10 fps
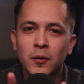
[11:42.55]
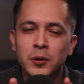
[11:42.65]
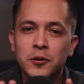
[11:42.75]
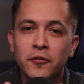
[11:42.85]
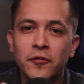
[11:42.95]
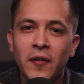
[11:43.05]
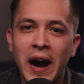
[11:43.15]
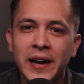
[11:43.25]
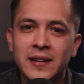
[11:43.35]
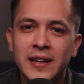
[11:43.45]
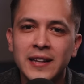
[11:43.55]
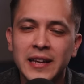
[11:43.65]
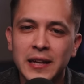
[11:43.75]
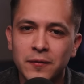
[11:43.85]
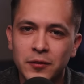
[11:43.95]
When you finally
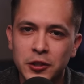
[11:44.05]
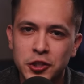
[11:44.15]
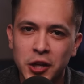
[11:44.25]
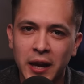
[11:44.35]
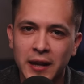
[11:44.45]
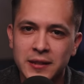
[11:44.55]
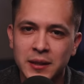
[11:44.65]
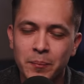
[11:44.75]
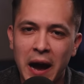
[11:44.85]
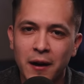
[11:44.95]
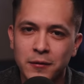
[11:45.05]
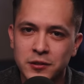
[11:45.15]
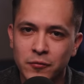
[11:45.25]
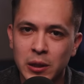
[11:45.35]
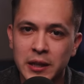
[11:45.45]
leave the chains and the
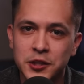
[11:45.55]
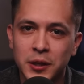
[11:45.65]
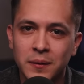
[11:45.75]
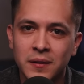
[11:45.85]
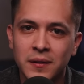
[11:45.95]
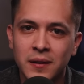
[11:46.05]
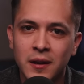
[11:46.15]
bounds of religion,